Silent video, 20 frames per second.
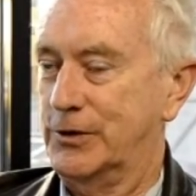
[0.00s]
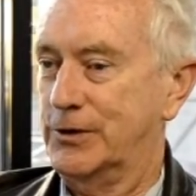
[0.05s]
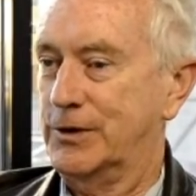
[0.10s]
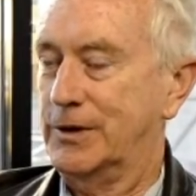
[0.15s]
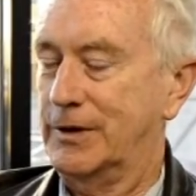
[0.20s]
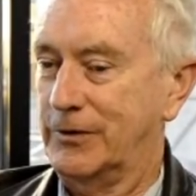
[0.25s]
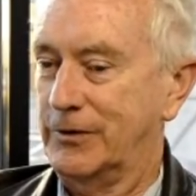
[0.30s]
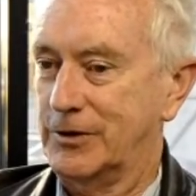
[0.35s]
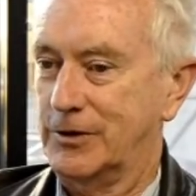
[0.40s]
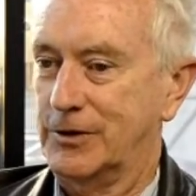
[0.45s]

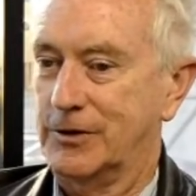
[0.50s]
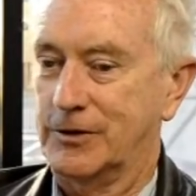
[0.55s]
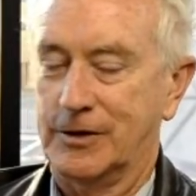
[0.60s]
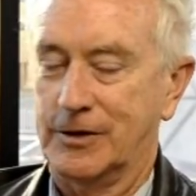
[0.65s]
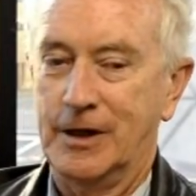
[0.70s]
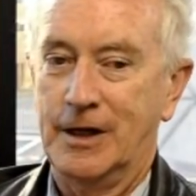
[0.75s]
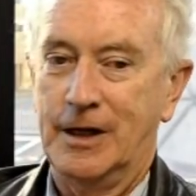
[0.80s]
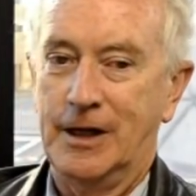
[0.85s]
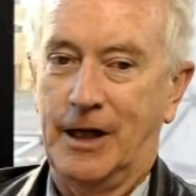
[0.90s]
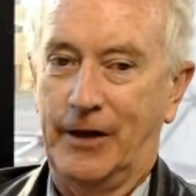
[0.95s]
services,
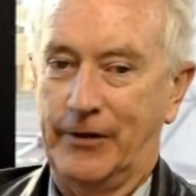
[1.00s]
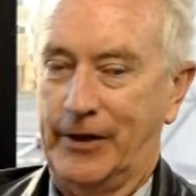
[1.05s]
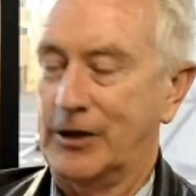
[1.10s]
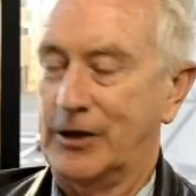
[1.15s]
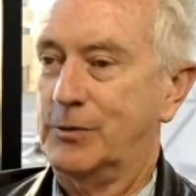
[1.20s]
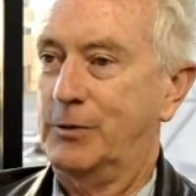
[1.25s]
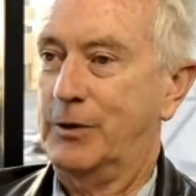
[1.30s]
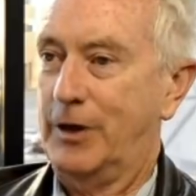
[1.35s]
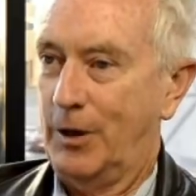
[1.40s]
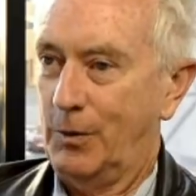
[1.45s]
and that's
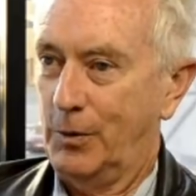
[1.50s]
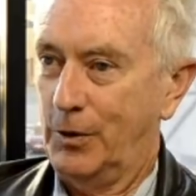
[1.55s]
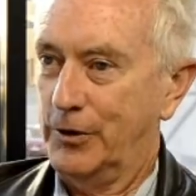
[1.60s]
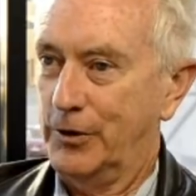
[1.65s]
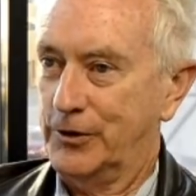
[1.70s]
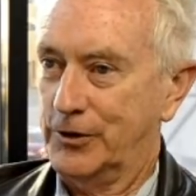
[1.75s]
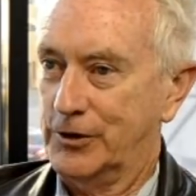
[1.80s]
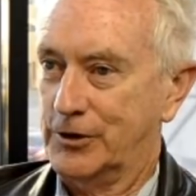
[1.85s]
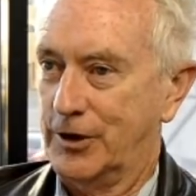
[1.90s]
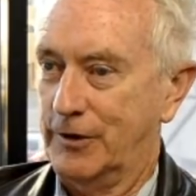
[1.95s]
where our wealth
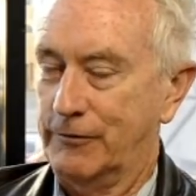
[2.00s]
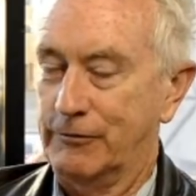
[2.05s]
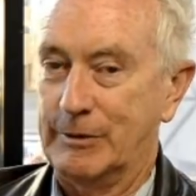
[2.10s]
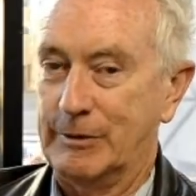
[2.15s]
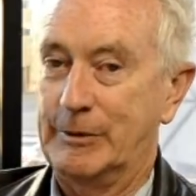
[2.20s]
has come from.